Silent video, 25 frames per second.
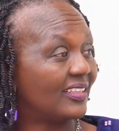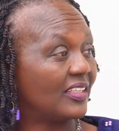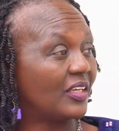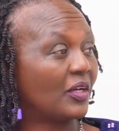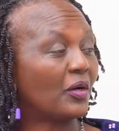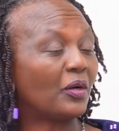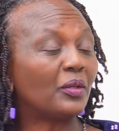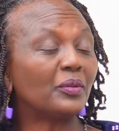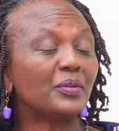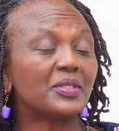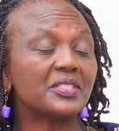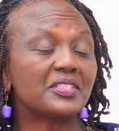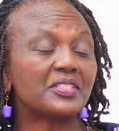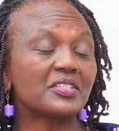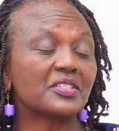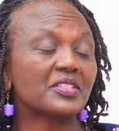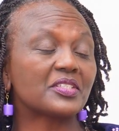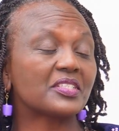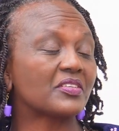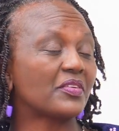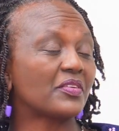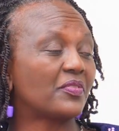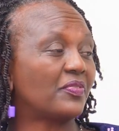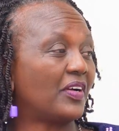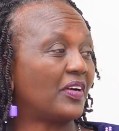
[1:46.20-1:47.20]
They always
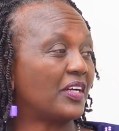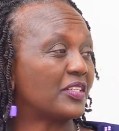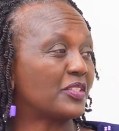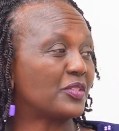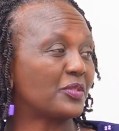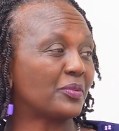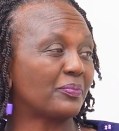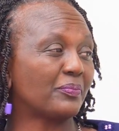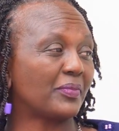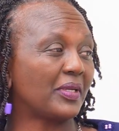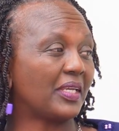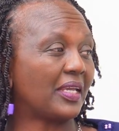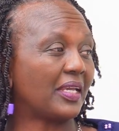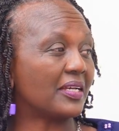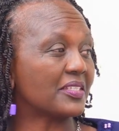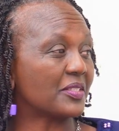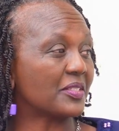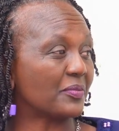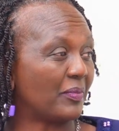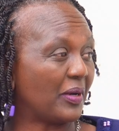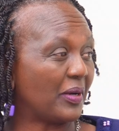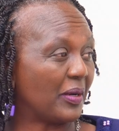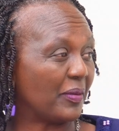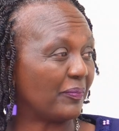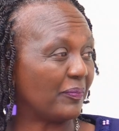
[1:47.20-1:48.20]
just referred to me as
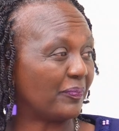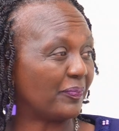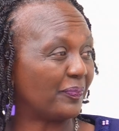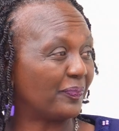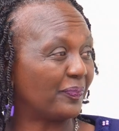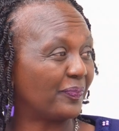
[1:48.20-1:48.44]
mom.